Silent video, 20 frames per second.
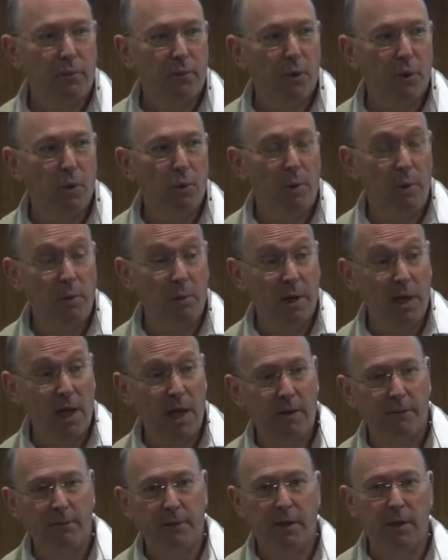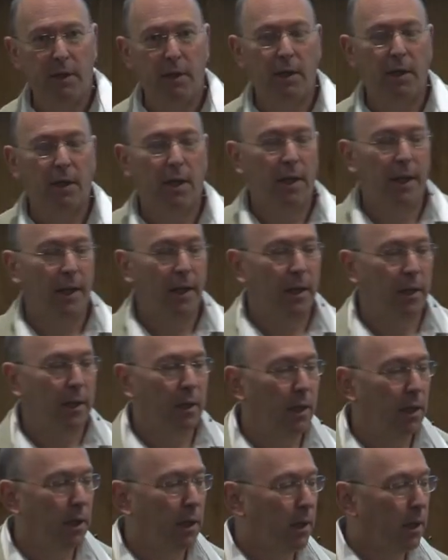We want to have a
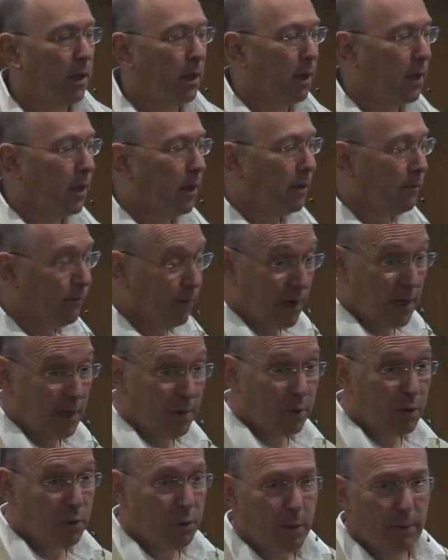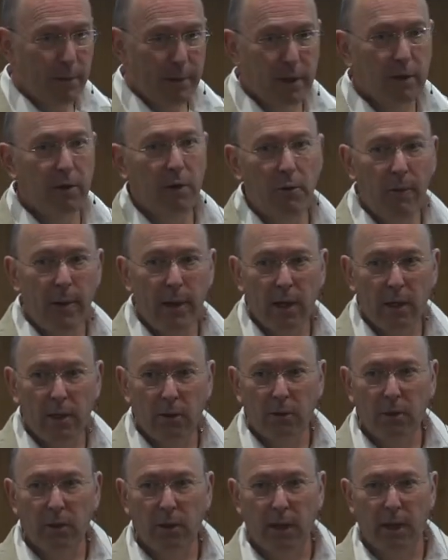environment where we grow our
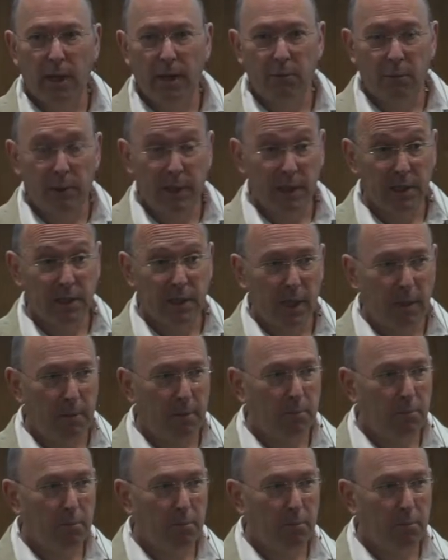own and we can take,